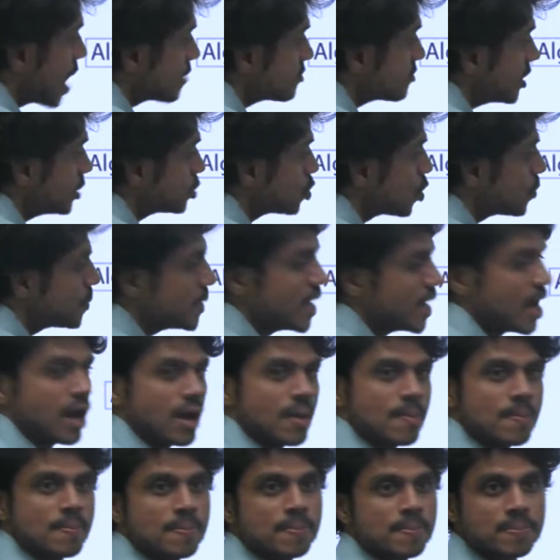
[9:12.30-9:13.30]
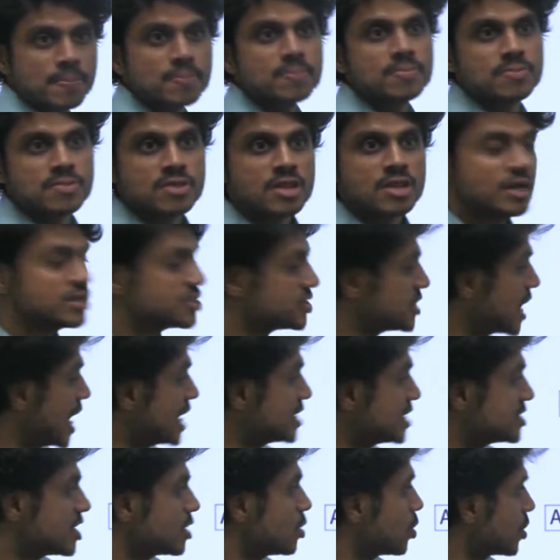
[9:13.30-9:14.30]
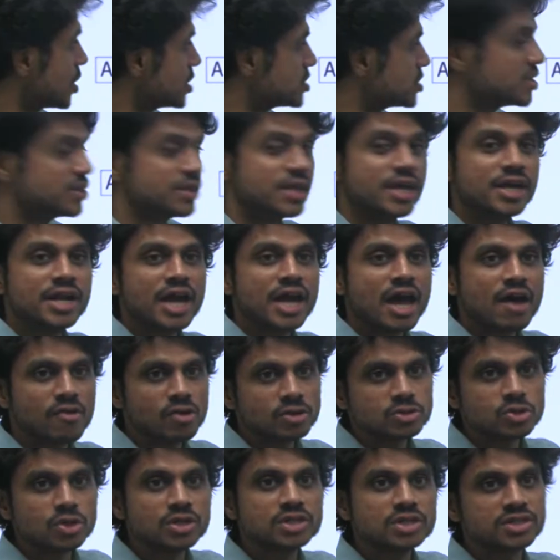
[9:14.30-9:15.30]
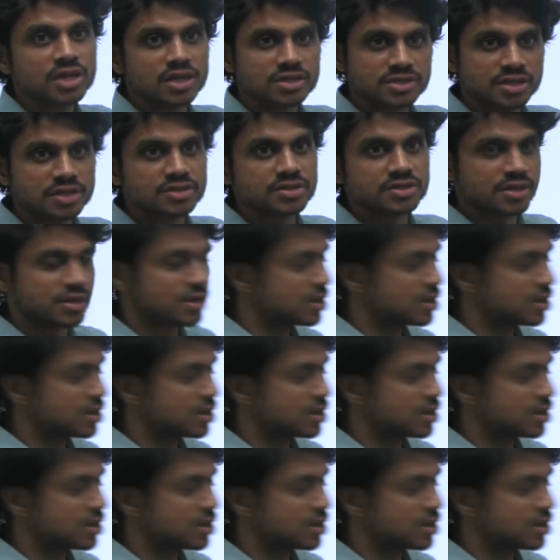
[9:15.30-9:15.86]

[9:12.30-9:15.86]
the Ethiopia, strategic location. There I have also discussed this thing.